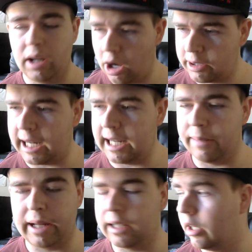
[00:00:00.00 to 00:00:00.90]
Okay, I'm
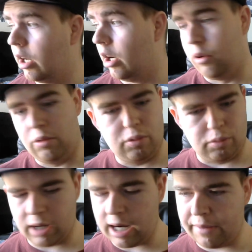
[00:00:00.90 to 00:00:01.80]
like,
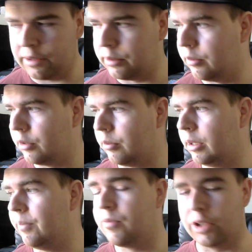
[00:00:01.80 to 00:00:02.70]
whatever, three for
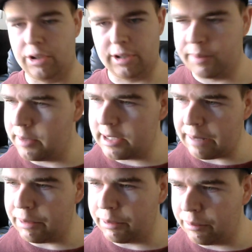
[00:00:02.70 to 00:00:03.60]
three. You're gonna put me in
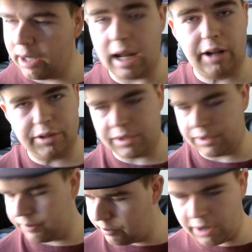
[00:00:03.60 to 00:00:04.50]
Diamond one. I'll
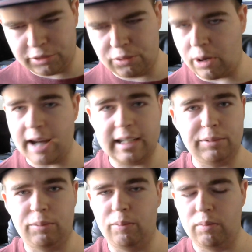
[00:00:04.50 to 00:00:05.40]
just, I'll grind
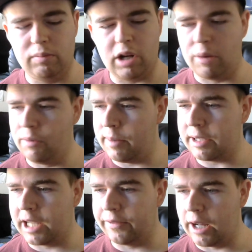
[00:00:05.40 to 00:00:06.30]
and, you know, move
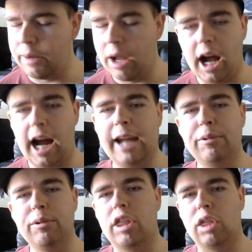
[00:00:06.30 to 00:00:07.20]
myself up. I
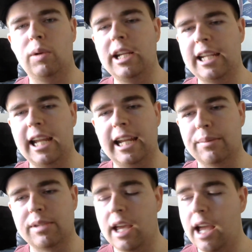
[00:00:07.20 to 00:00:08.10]
win three
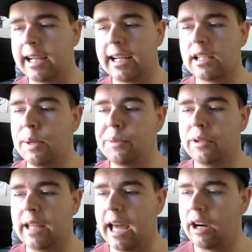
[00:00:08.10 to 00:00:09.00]
games against people
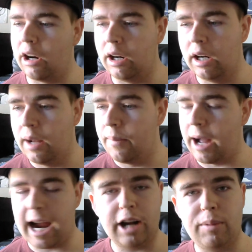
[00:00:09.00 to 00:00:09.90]
that are
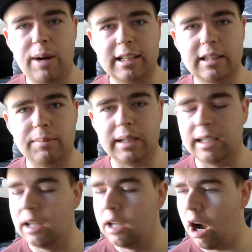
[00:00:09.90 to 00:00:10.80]
higher ranked than
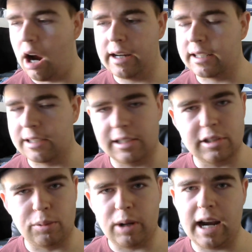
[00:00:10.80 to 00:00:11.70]
me,
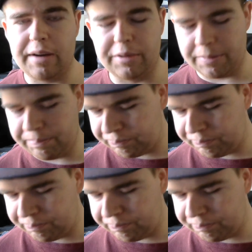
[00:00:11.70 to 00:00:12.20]
Onyxes, whatever,